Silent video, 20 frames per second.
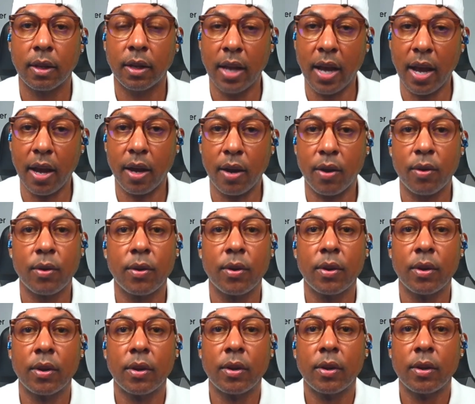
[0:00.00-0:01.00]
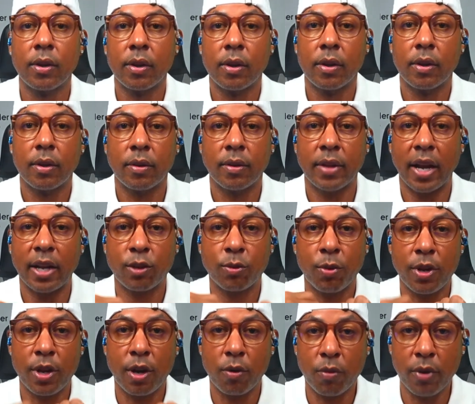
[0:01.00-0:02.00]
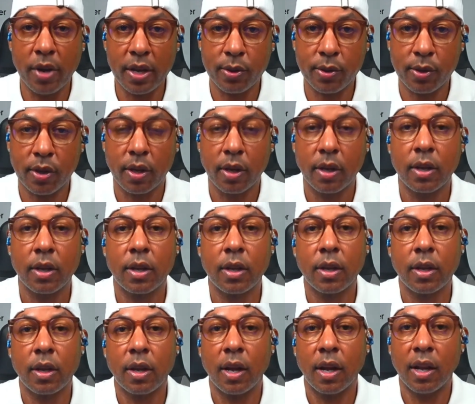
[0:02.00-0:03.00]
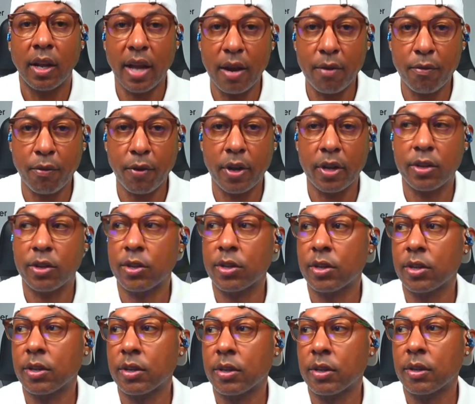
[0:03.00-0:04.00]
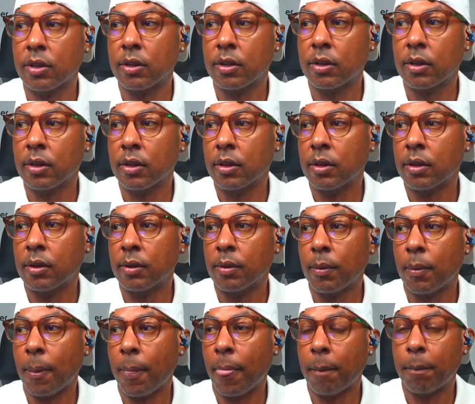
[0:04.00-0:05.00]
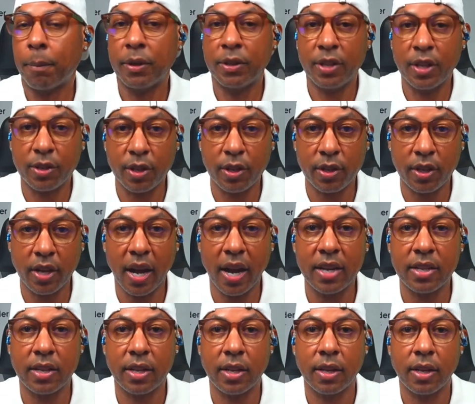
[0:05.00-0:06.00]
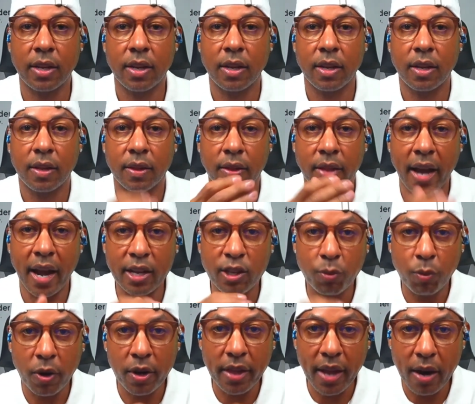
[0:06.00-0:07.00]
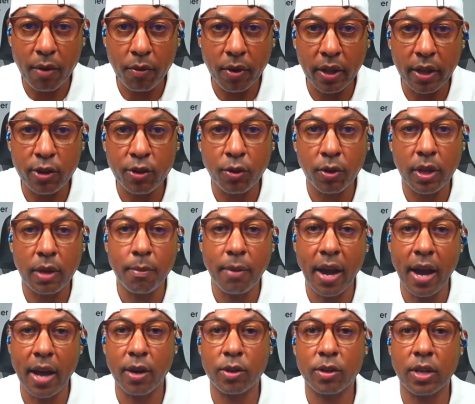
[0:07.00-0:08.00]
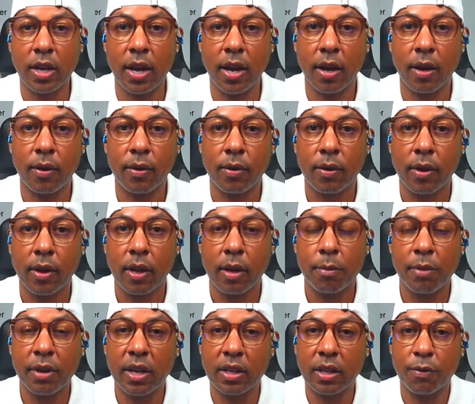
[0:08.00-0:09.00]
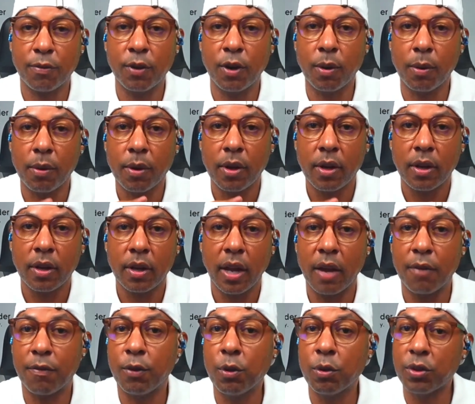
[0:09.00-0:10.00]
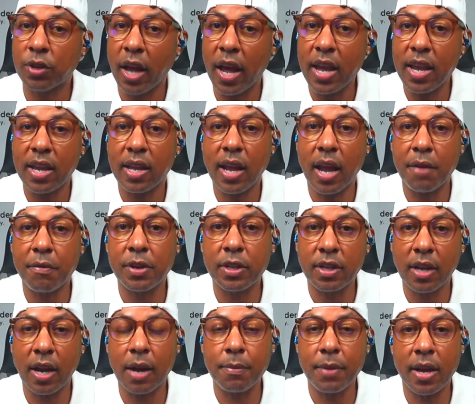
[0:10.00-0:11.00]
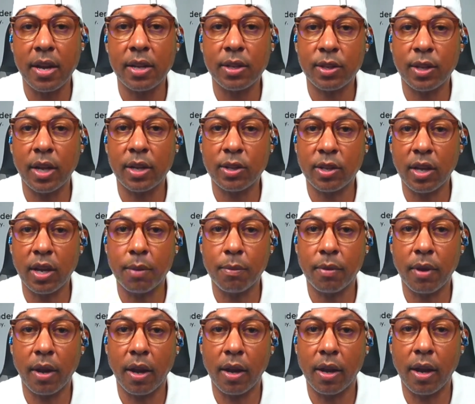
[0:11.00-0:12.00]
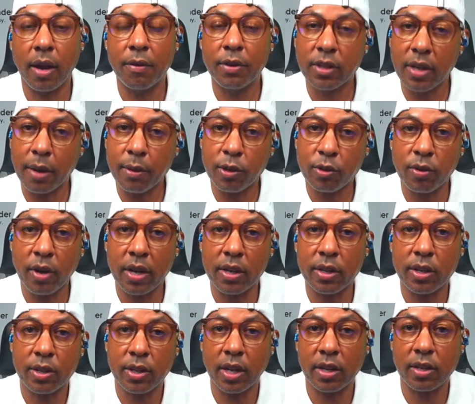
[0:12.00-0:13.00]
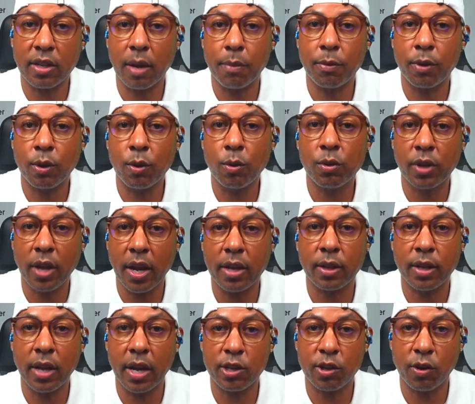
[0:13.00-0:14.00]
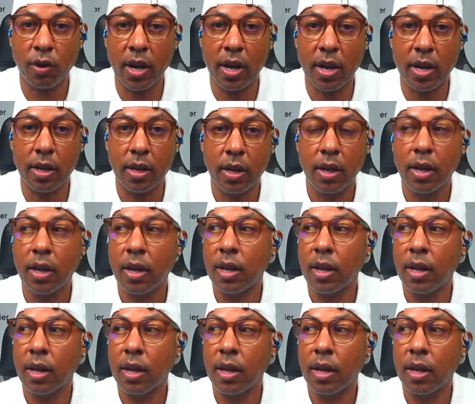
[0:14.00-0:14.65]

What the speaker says: Now, that's where your risk, leverage, position sizing, that's where that really truly matters now. Because if you take it every time that it sets up, every time your strategy sets up, you take that trade